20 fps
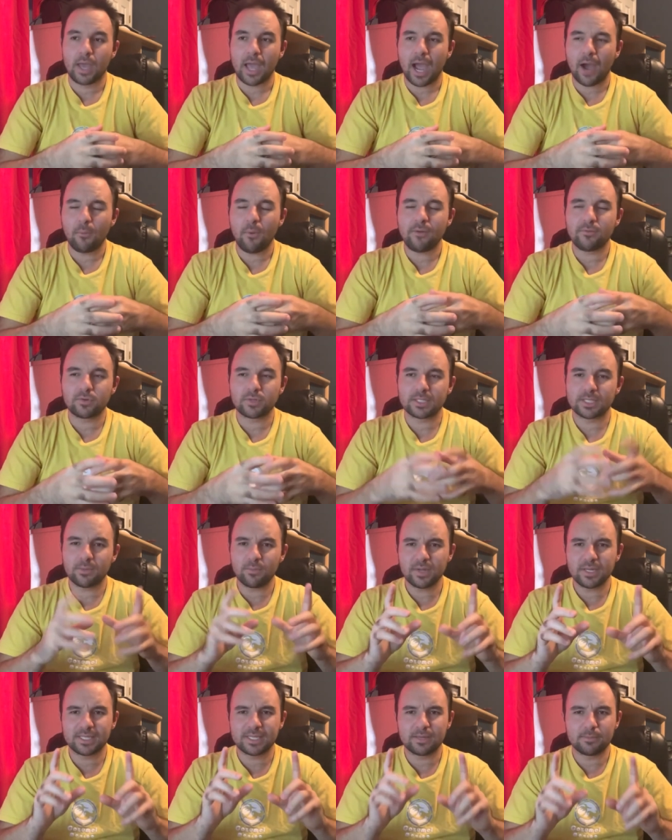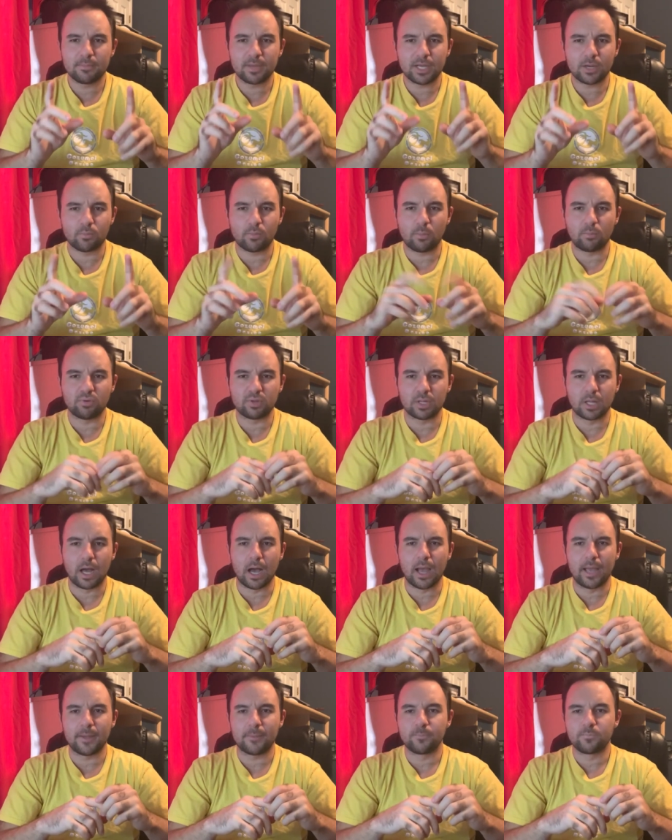However, someone did make a
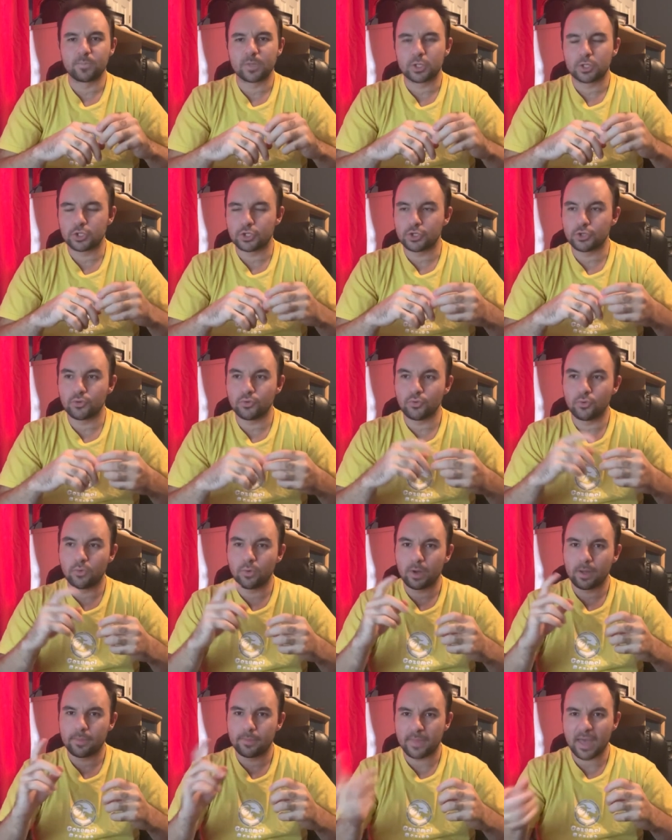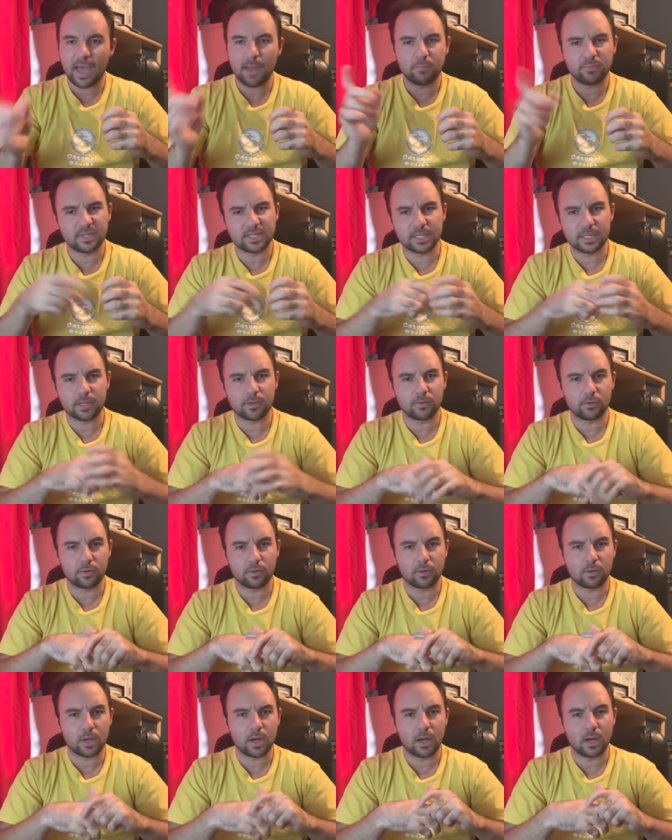reply to that
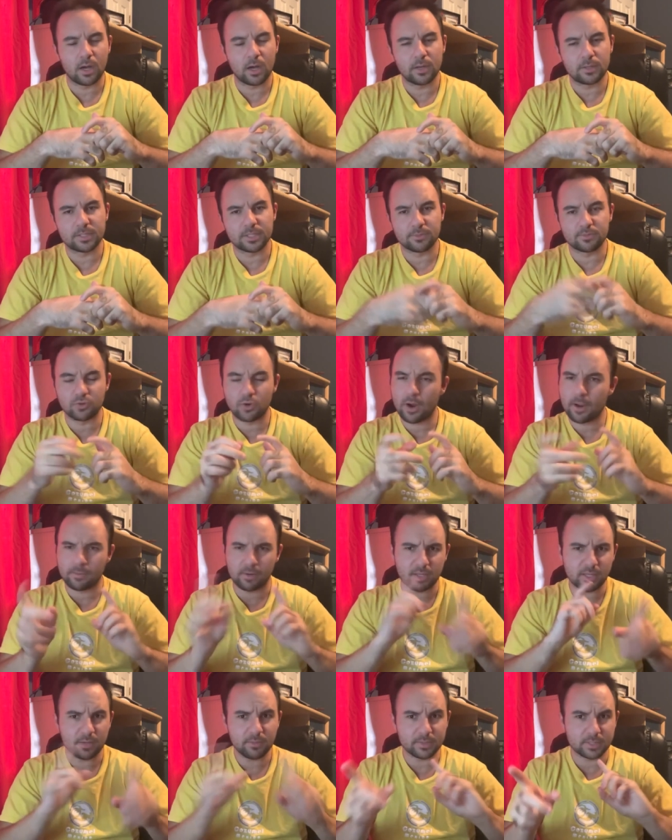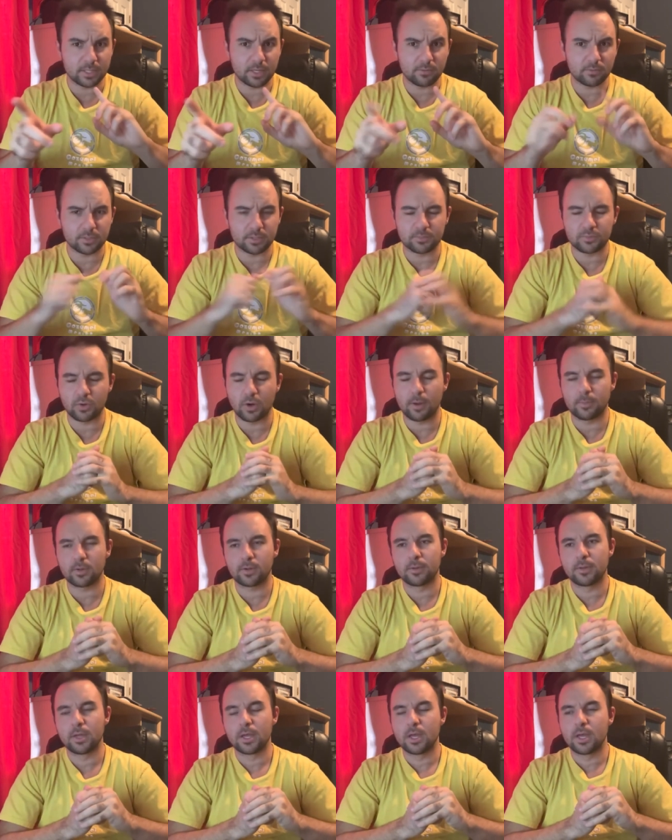particular uh, subscriber, I think it was another
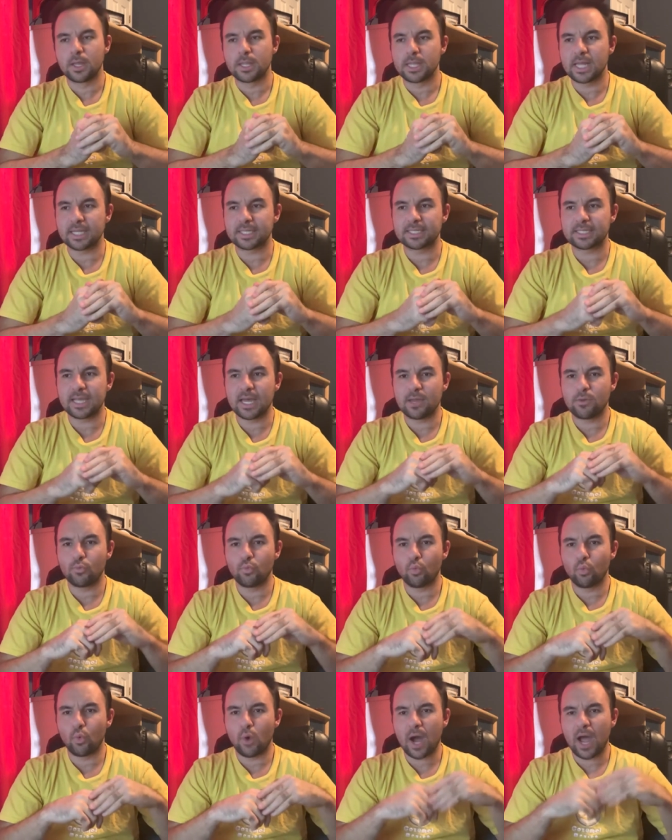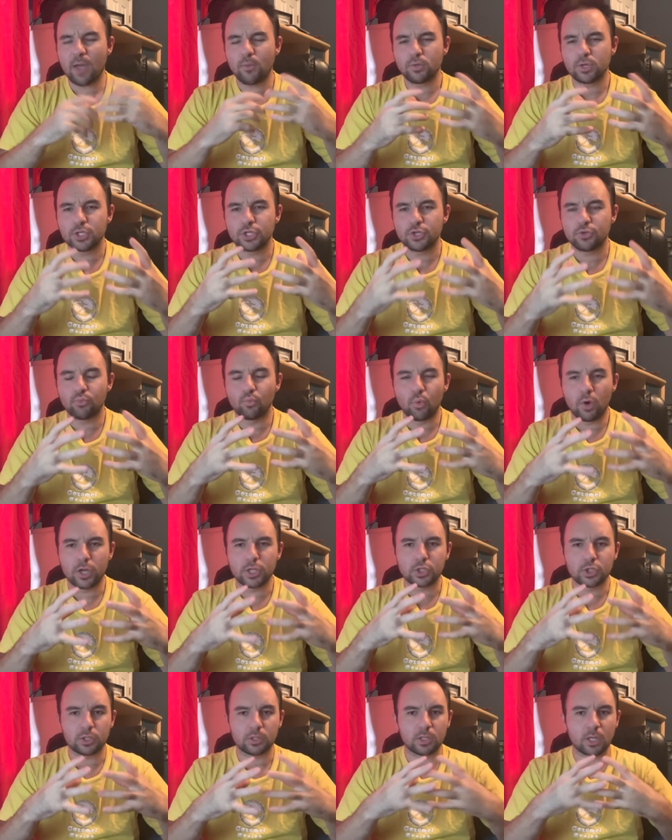subscriber, that said, why would you
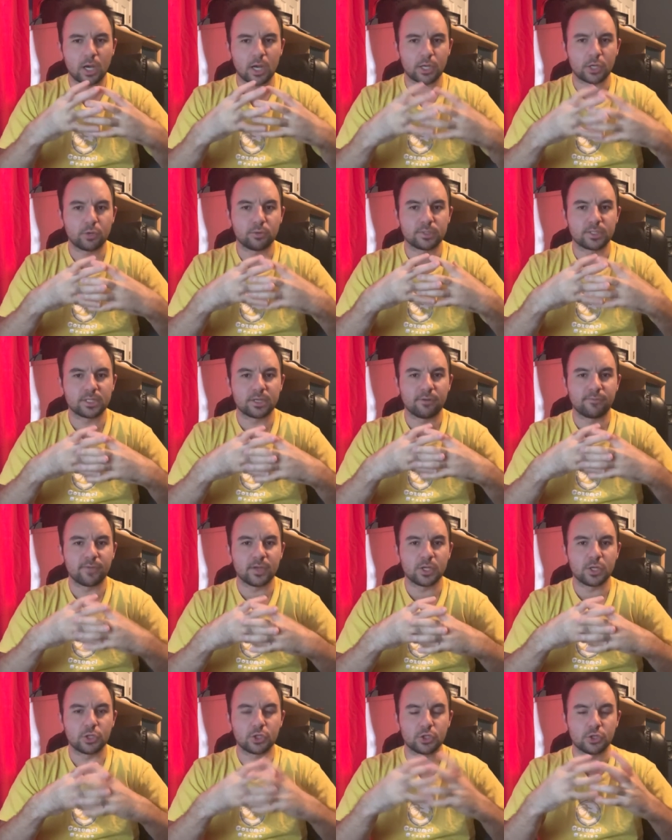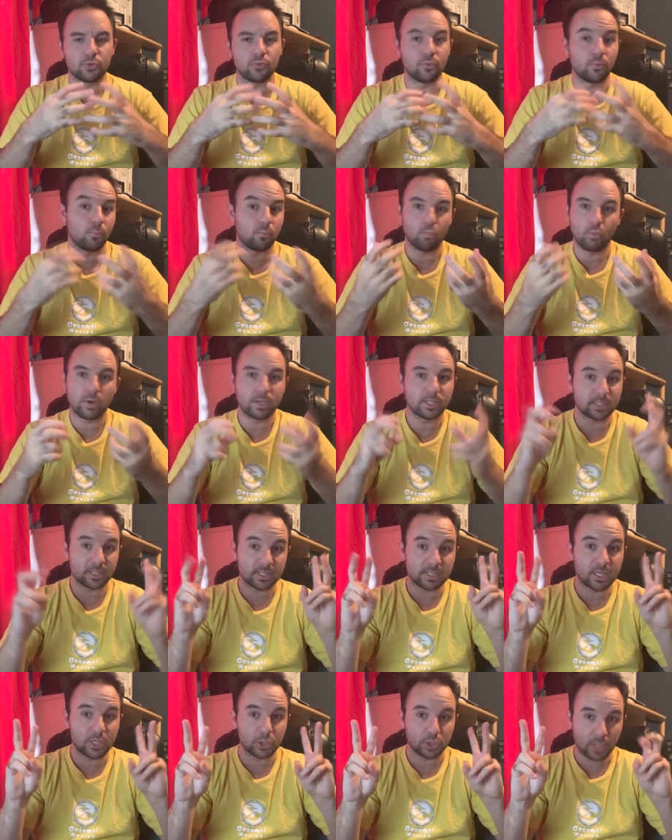want to lock yourself into what is
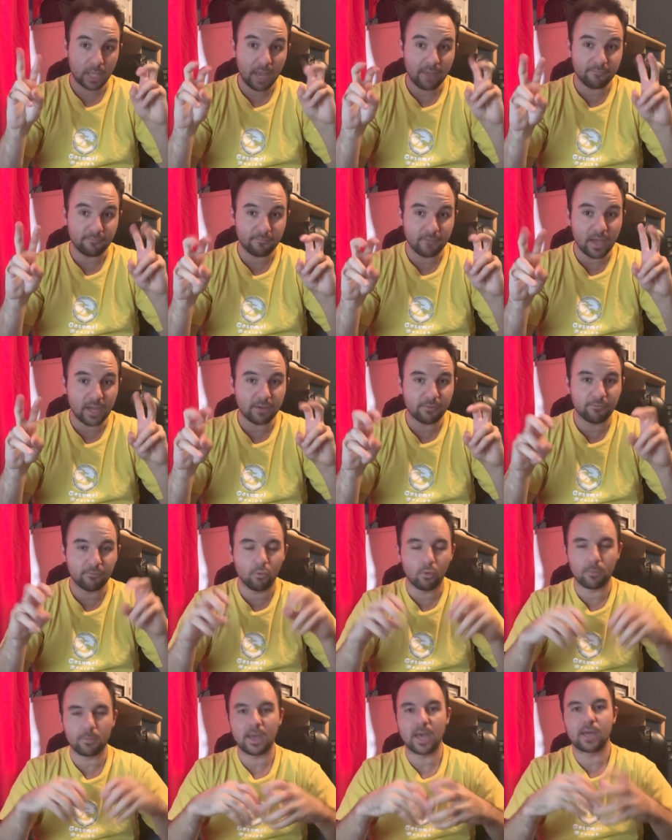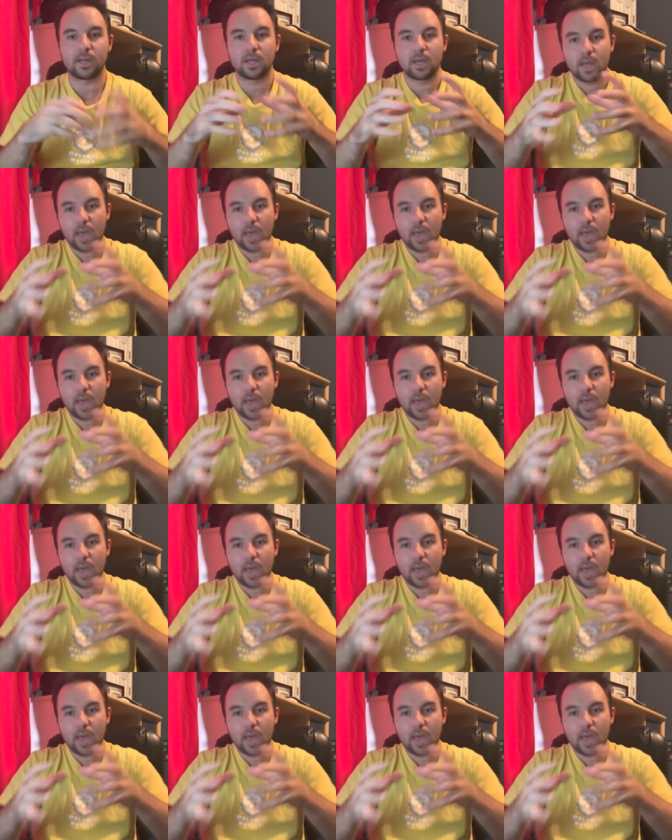essentially a fake format